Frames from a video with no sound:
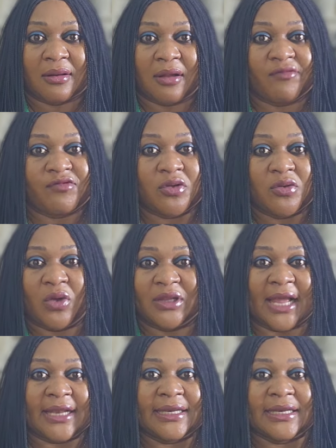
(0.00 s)
of doing what
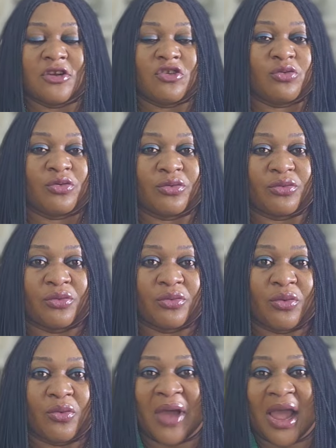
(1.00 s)
I didn't do?
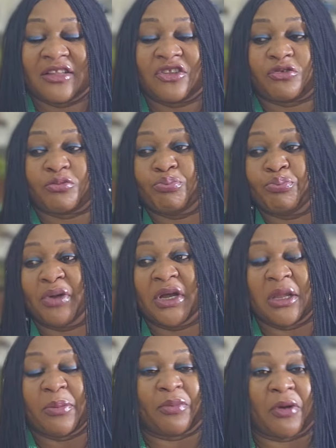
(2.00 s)
Why
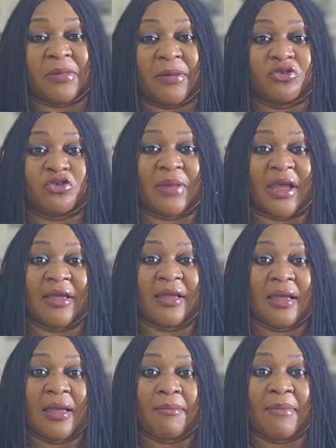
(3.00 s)
bringing problem to my
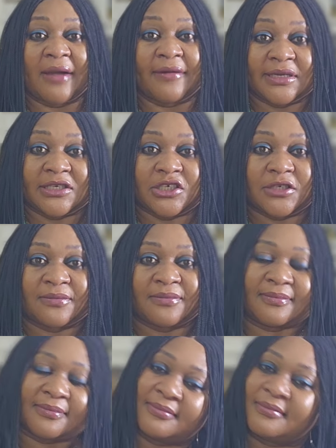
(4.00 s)
marriage?
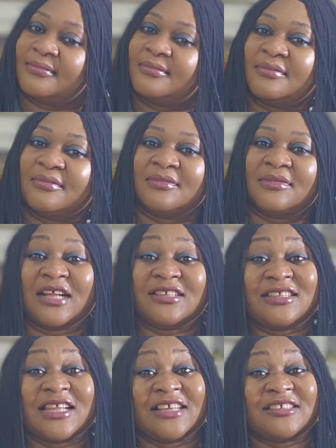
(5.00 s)

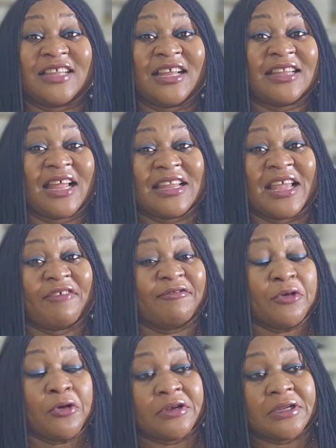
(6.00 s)
That's the extent that they have
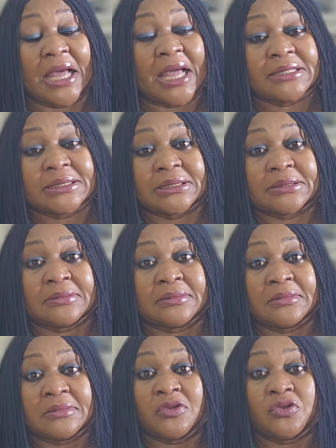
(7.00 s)
gone, guys.
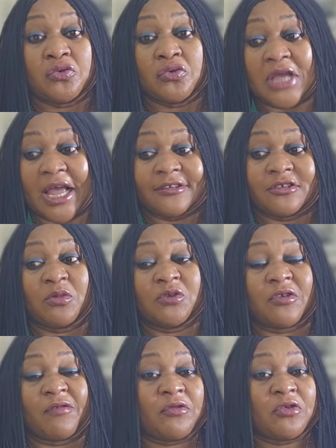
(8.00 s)
You guys,
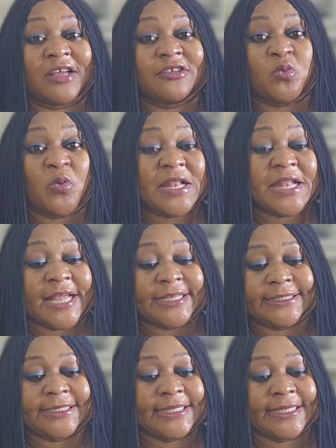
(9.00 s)
most of you guys
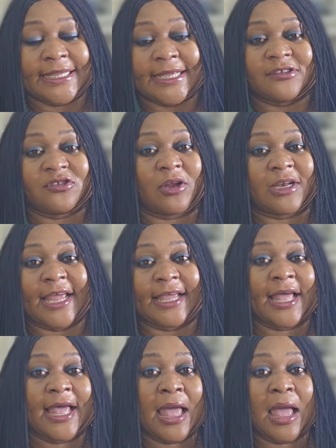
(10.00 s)
witnessed it here. It's not like
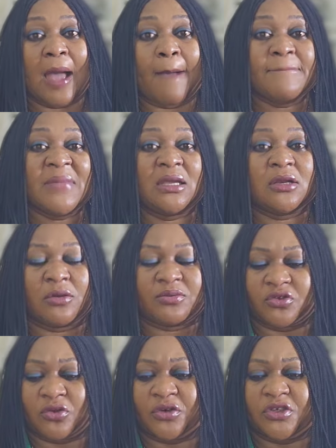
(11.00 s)
I'm making up
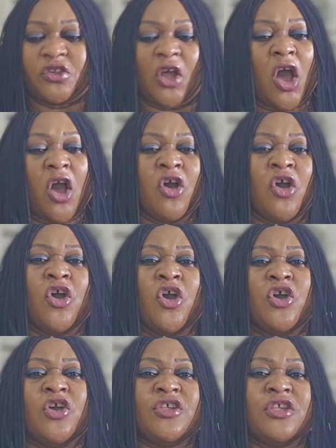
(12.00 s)
stories. So,
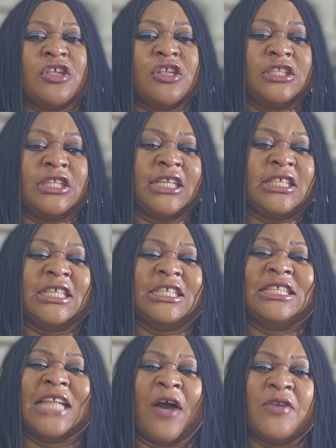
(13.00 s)
this
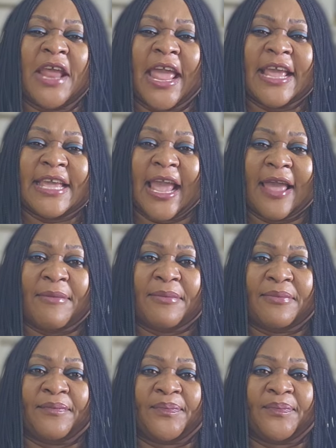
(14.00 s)
is now a game.